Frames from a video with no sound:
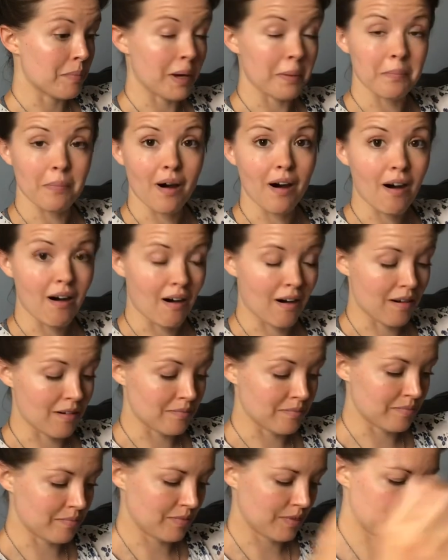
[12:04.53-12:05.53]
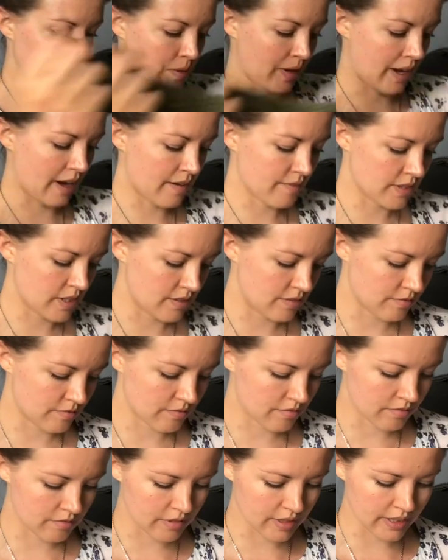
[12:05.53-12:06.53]
mom, who I haven't
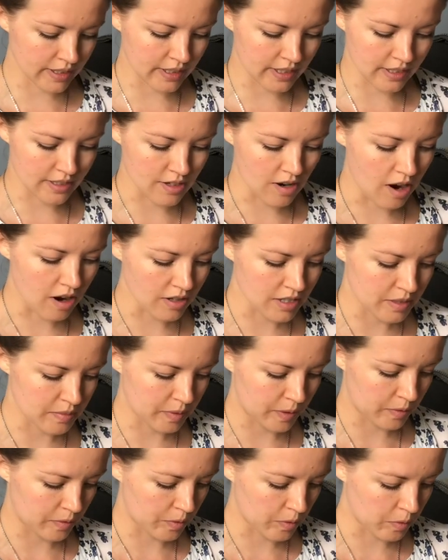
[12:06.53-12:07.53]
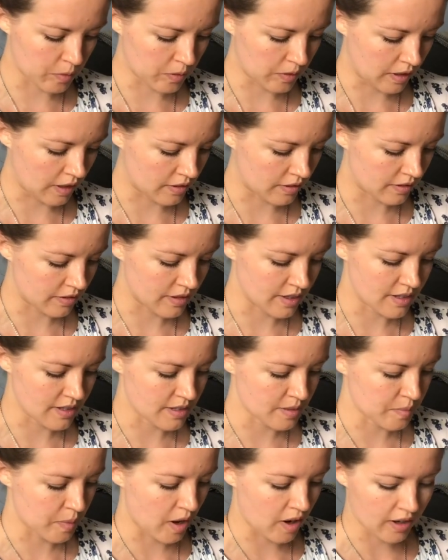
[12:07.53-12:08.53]
really talked about a whole lot on this
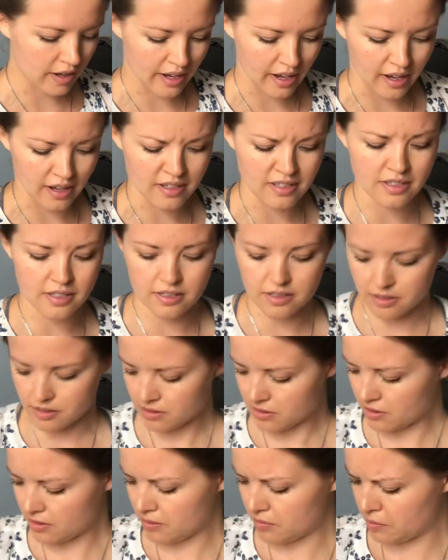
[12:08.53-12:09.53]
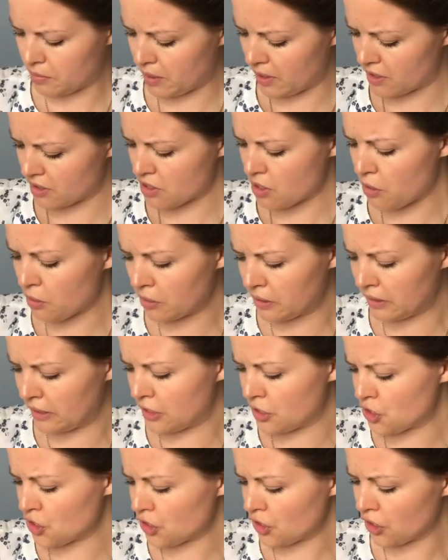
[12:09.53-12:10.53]
podcast, but totally
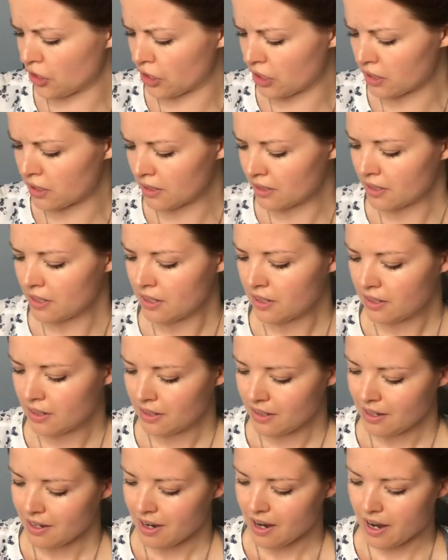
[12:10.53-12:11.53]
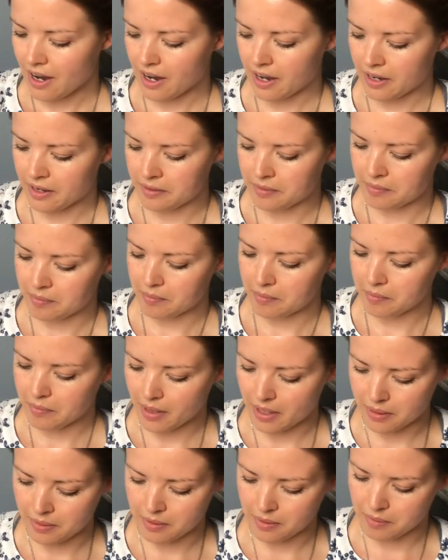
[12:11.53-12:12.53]
should.
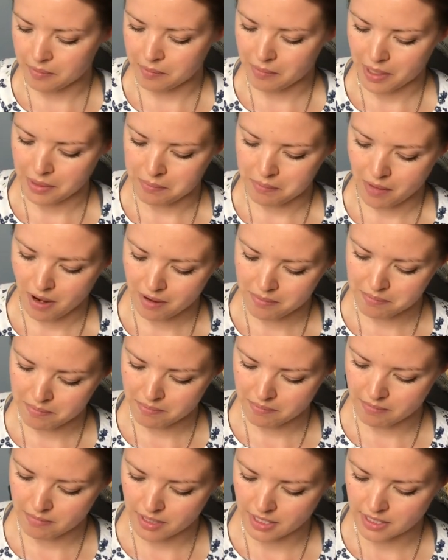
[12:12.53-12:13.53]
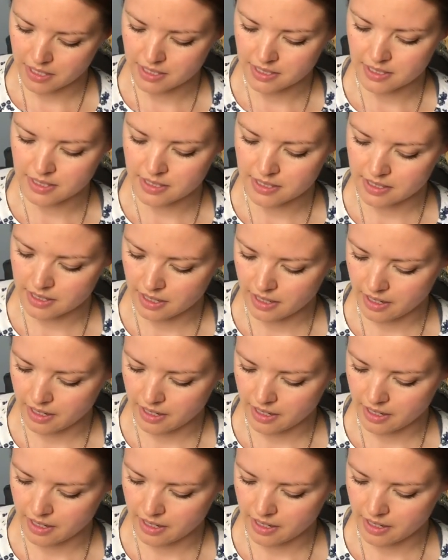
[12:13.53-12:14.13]
My mom is,